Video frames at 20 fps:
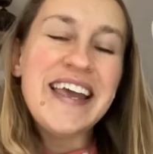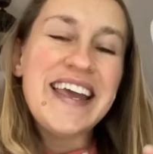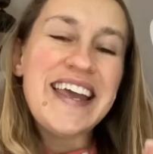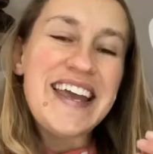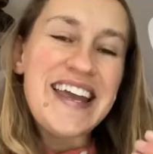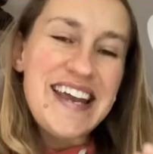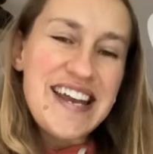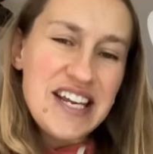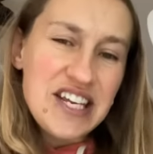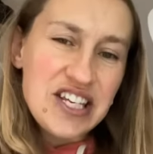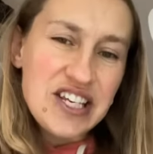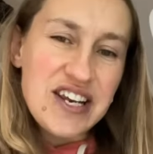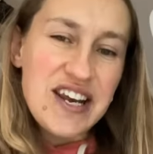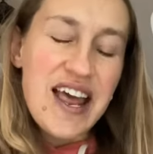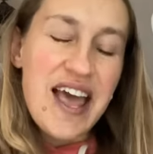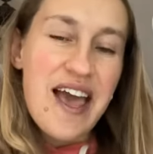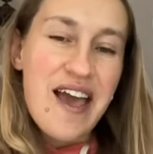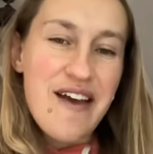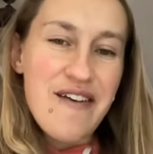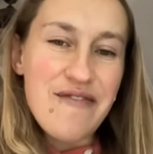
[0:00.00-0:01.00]
each and
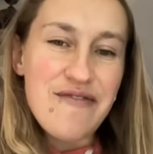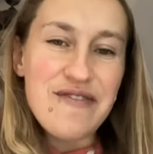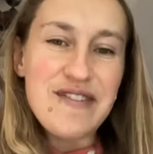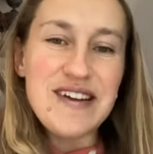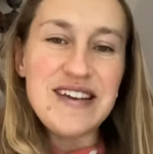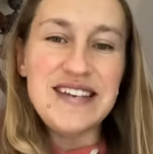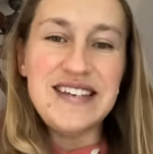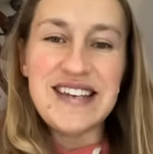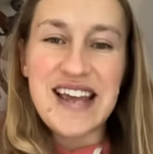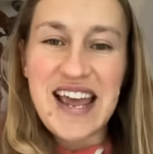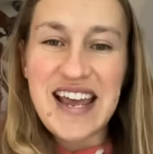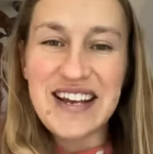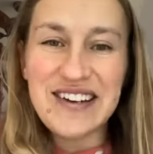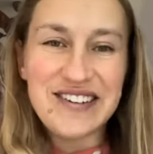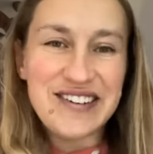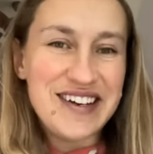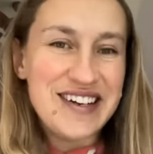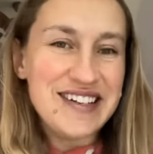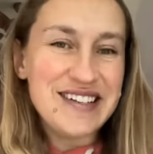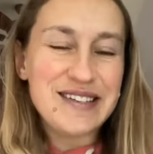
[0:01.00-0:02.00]
every day
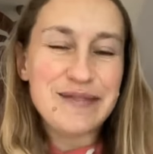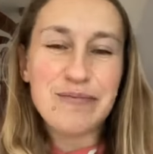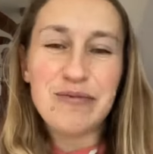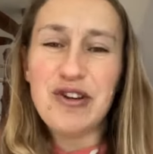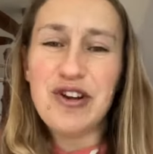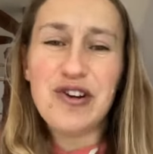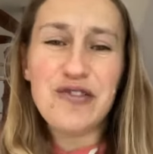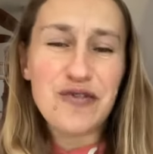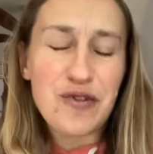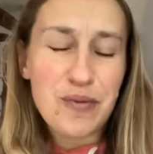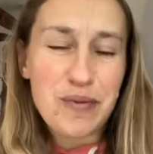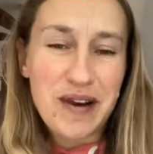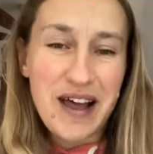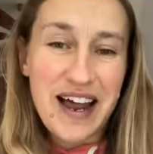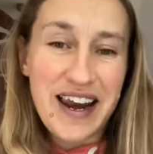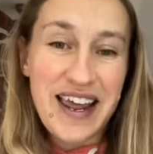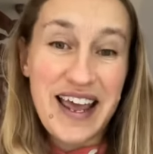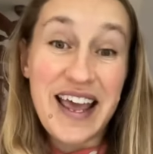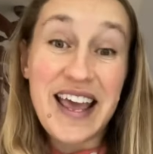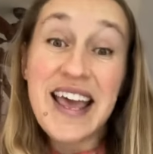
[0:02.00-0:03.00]
on this beautiful
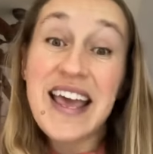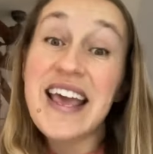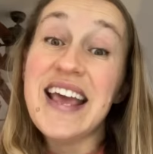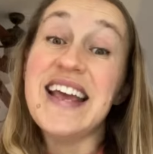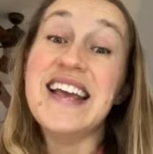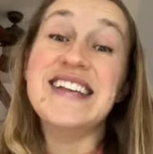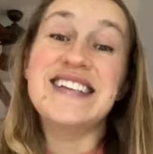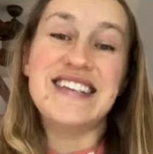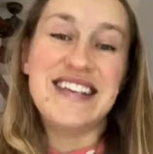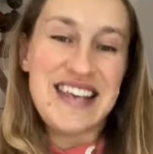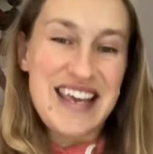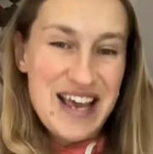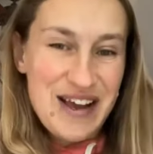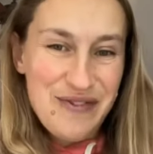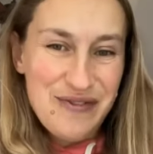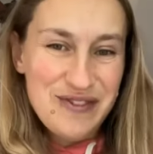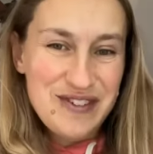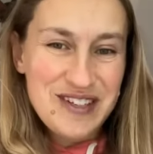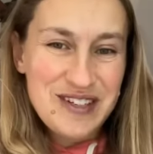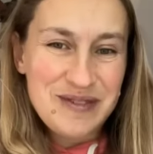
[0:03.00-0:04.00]
planet is a
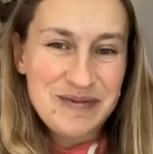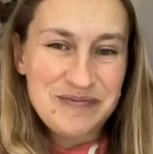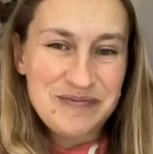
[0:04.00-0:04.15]
gift.